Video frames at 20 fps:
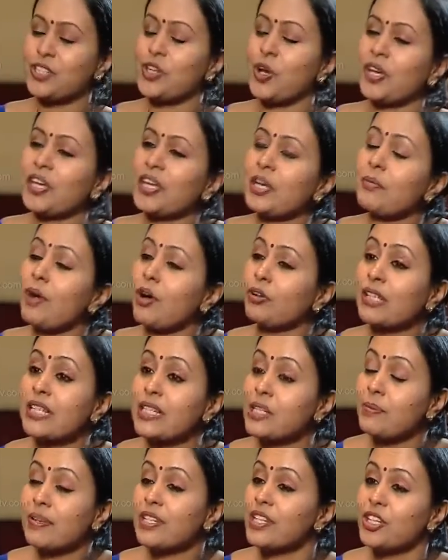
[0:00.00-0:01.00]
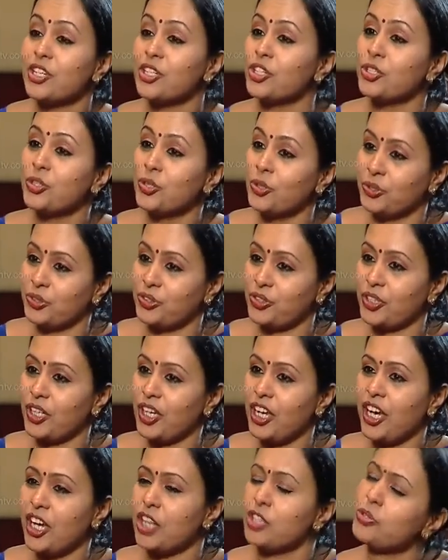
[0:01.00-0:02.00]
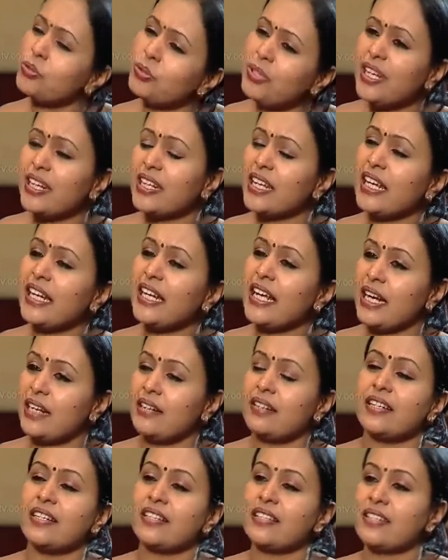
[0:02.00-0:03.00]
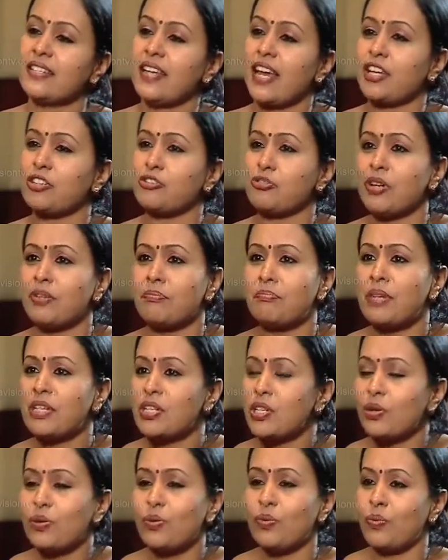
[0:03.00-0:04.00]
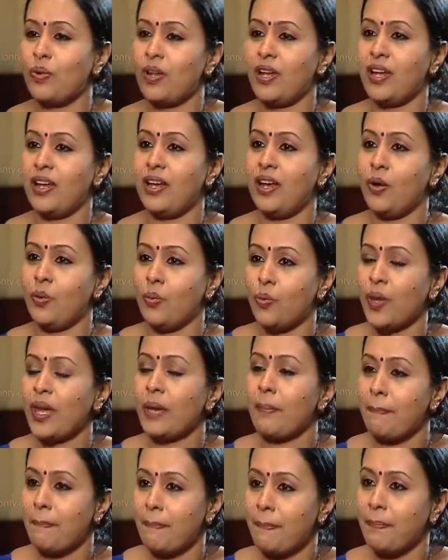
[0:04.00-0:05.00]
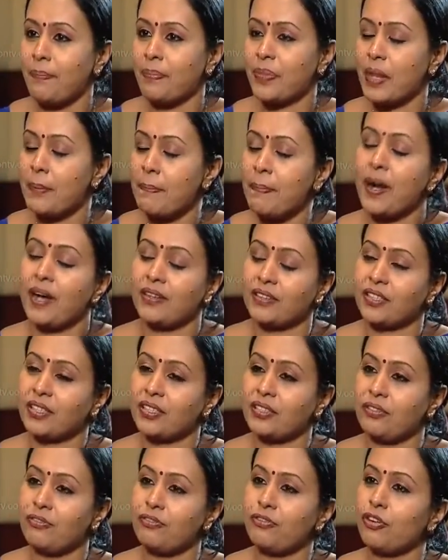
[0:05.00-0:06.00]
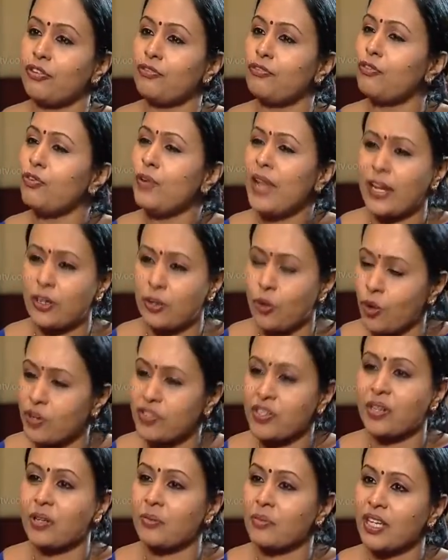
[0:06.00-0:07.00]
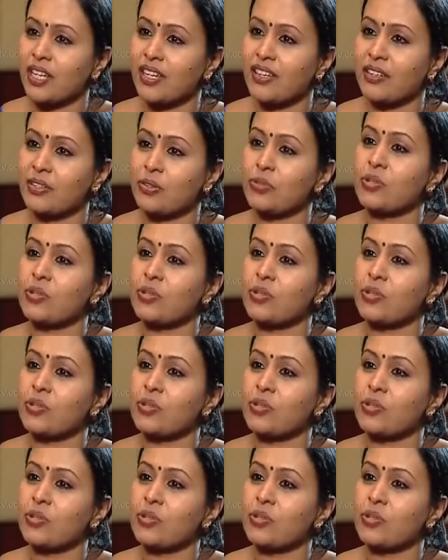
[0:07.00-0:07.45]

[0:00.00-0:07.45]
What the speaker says: talking about the Tibetan youth, do they really understand your middle way path for full autonomy to